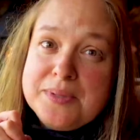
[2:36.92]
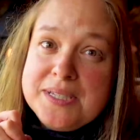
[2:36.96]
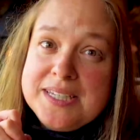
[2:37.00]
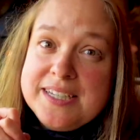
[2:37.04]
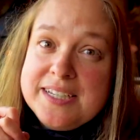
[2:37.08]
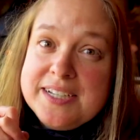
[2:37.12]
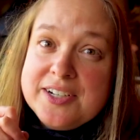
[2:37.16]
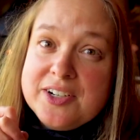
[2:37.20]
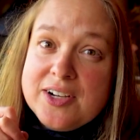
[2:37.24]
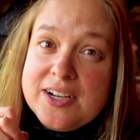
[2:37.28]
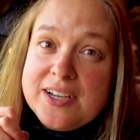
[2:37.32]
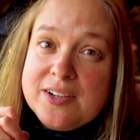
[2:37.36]
be
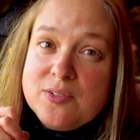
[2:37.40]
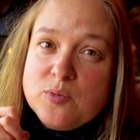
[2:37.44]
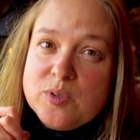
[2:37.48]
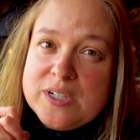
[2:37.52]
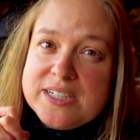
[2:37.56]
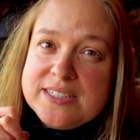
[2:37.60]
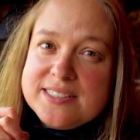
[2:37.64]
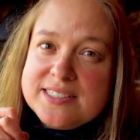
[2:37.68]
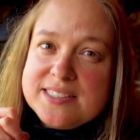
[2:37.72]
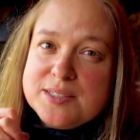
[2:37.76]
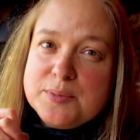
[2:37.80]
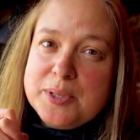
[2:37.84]
here on
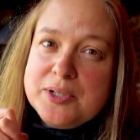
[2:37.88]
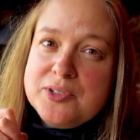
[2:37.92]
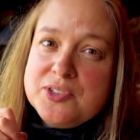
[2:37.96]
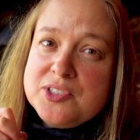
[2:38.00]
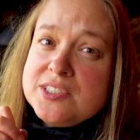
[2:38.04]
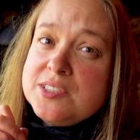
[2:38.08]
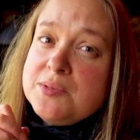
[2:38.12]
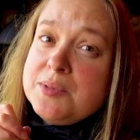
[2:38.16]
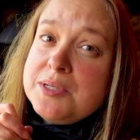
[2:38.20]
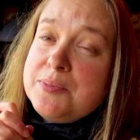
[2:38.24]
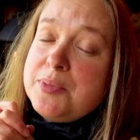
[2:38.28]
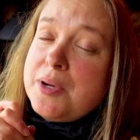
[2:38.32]
what is
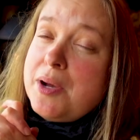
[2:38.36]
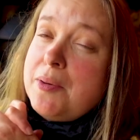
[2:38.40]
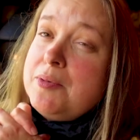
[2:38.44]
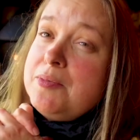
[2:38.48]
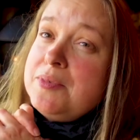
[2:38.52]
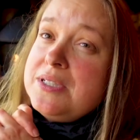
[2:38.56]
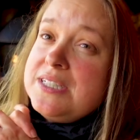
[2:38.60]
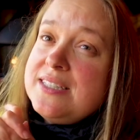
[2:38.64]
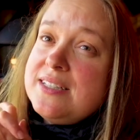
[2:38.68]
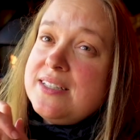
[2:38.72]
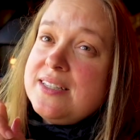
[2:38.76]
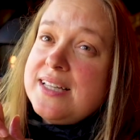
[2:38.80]
supposed to be
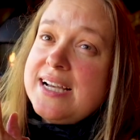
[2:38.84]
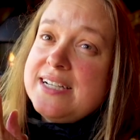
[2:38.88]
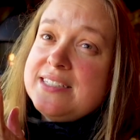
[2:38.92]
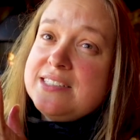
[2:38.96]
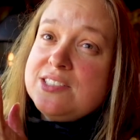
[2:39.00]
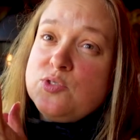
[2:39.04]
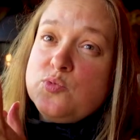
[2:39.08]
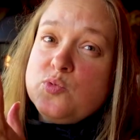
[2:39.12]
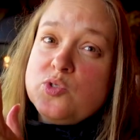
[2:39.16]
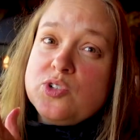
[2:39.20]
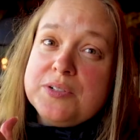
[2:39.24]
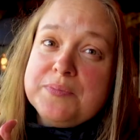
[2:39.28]
probably the
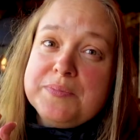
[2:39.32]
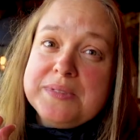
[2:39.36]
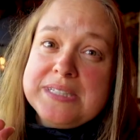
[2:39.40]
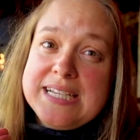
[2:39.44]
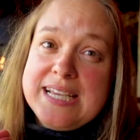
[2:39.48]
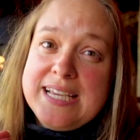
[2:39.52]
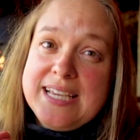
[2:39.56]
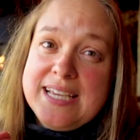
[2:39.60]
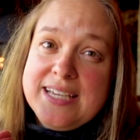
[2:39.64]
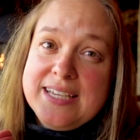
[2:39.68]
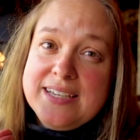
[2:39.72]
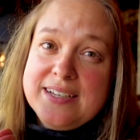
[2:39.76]
last warm
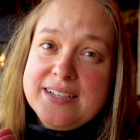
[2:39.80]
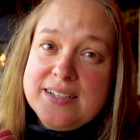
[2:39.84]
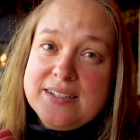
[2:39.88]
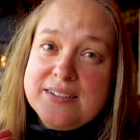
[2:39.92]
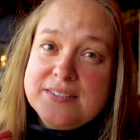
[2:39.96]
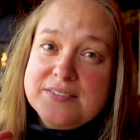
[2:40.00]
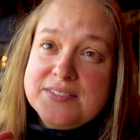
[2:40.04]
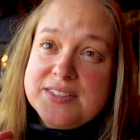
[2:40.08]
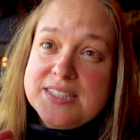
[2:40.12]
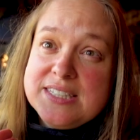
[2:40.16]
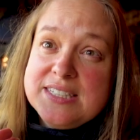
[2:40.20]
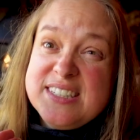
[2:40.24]
day
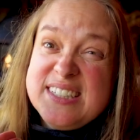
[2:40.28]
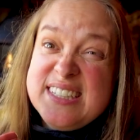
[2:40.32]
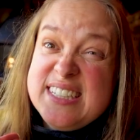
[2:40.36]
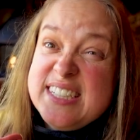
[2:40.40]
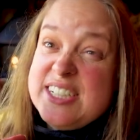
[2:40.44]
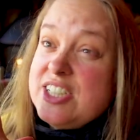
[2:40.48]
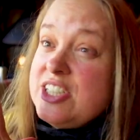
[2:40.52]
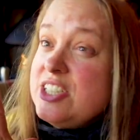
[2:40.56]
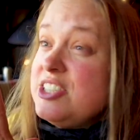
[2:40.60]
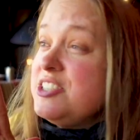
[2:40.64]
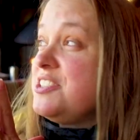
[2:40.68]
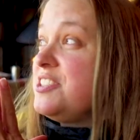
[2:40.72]
of the
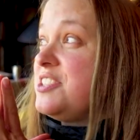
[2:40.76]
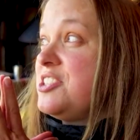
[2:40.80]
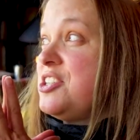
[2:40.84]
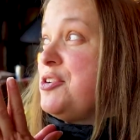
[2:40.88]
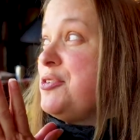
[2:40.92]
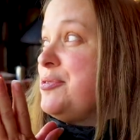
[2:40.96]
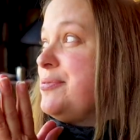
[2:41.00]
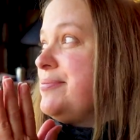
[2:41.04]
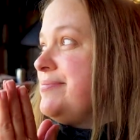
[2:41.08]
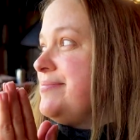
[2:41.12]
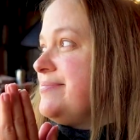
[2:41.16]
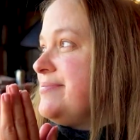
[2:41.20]
year. So
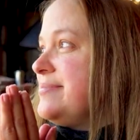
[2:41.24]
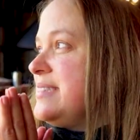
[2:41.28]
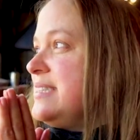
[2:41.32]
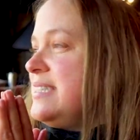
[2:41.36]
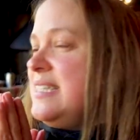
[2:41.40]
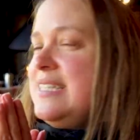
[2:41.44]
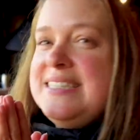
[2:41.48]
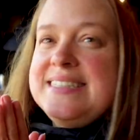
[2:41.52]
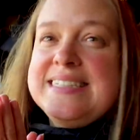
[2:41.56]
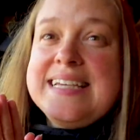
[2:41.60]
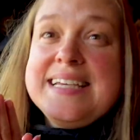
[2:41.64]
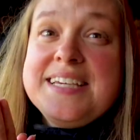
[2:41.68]

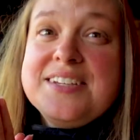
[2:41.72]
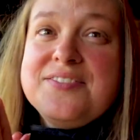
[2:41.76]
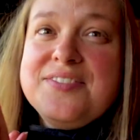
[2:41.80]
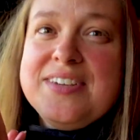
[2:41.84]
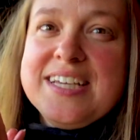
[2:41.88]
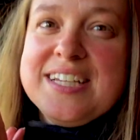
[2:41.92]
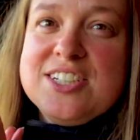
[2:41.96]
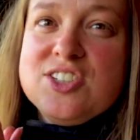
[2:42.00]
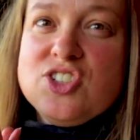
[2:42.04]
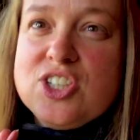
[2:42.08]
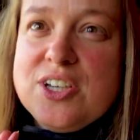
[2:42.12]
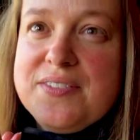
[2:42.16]
take
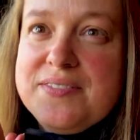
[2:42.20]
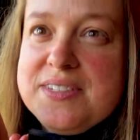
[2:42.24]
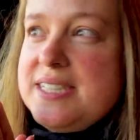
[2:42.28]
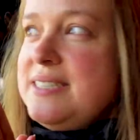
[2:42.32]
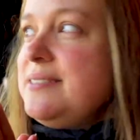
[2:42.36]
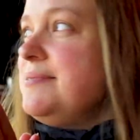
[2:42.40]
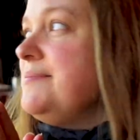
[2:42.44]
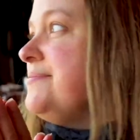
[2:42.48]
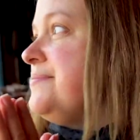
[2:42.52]
advantage of it.